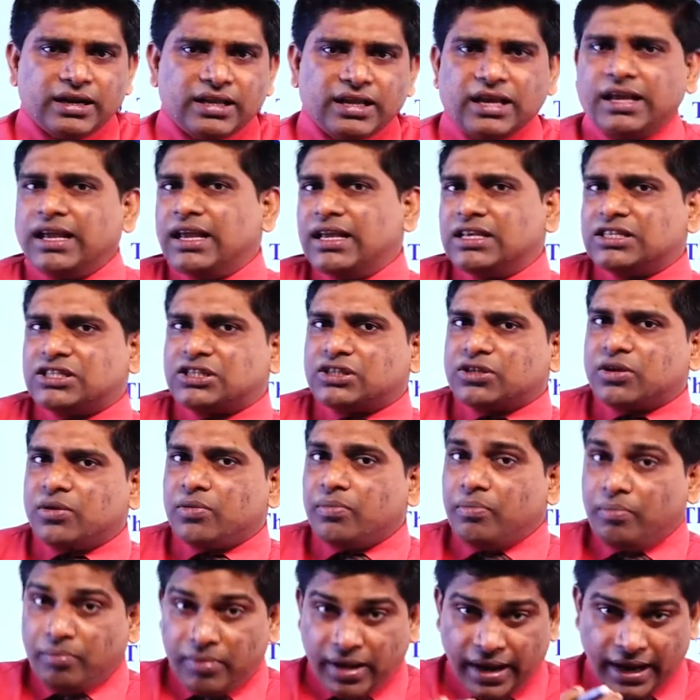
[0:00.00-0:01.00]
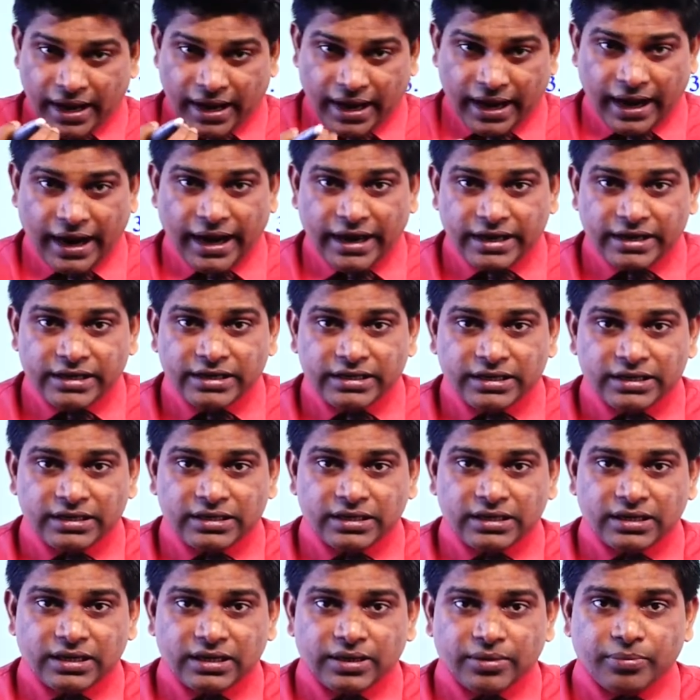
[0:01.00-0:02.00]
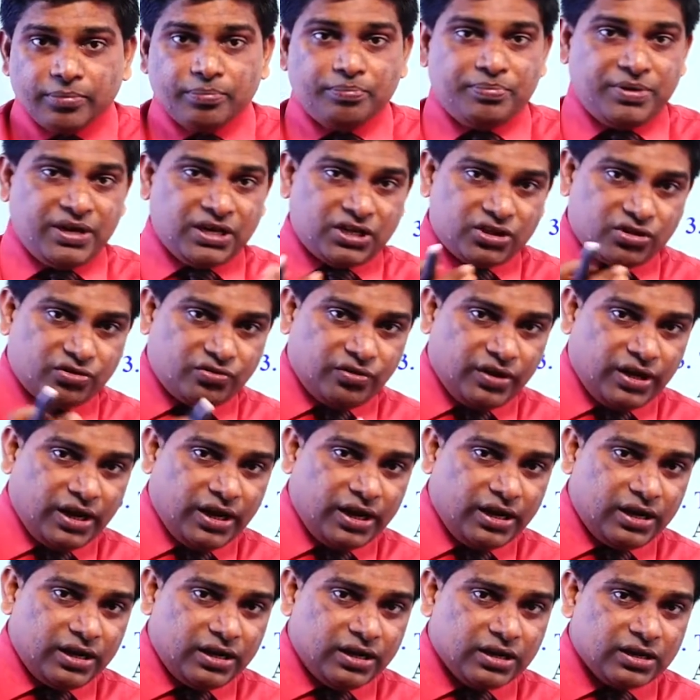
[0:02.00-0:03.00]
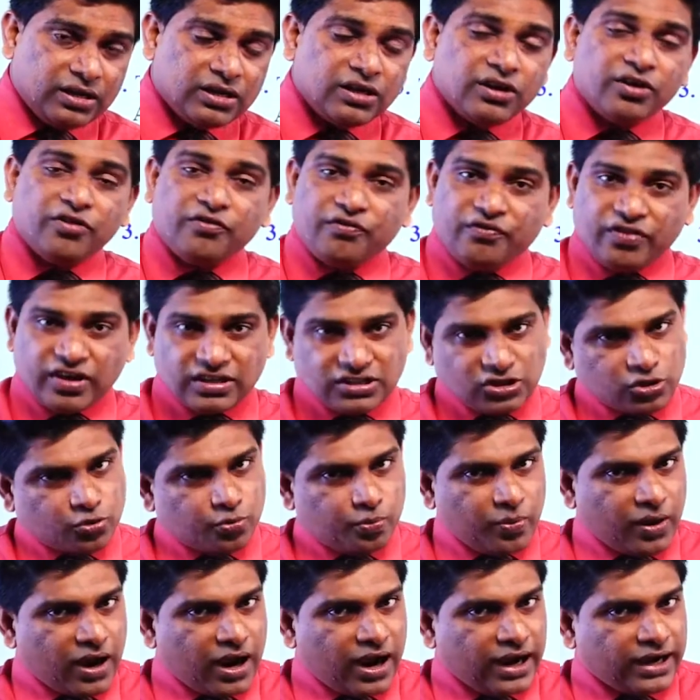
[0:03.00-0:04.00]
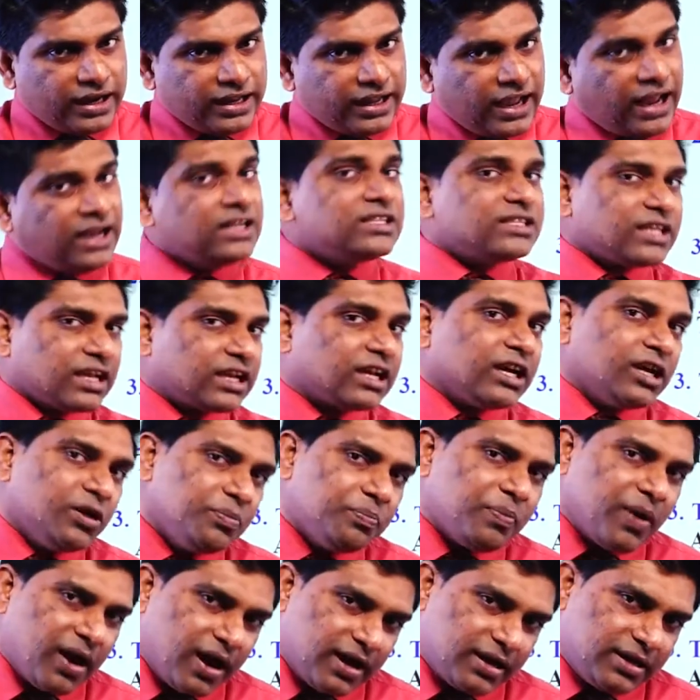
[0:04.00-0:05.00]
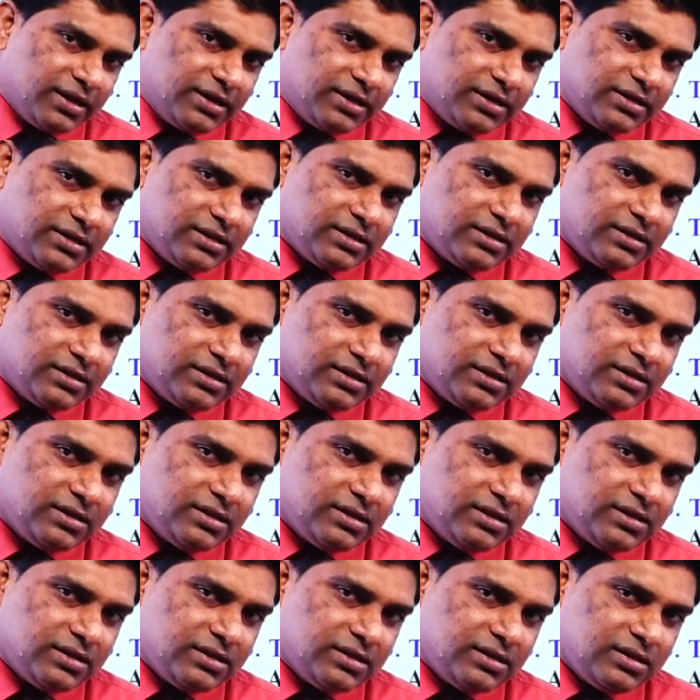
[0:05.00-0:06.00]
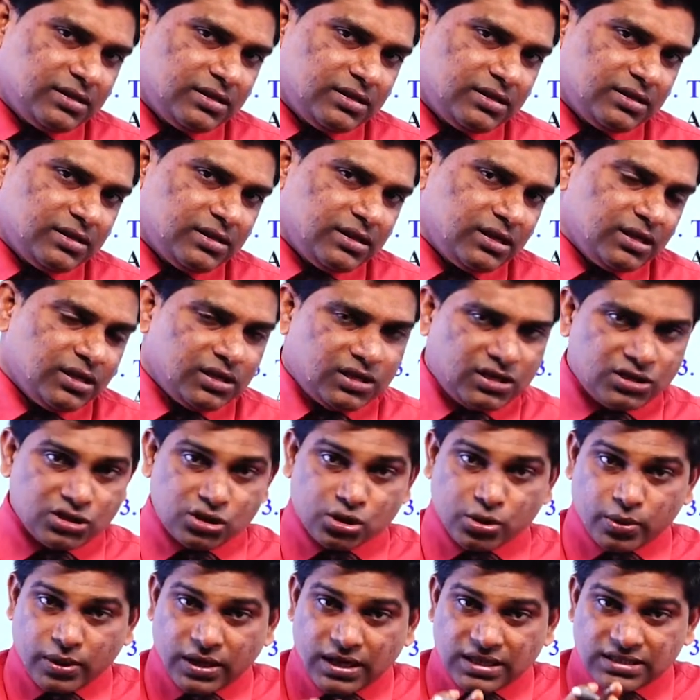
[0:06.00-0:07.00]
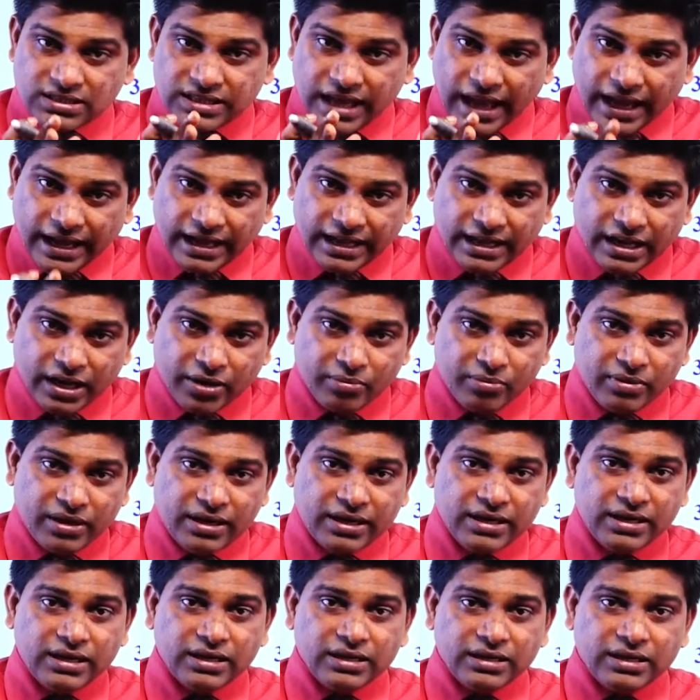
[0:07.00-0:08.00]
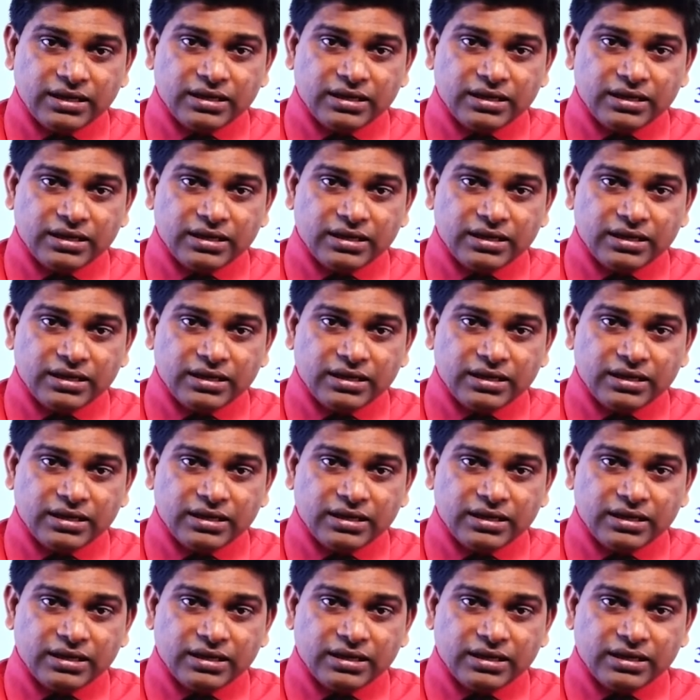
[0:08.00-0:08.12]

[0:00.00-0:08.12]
is made between first party and second party. Insurance agreement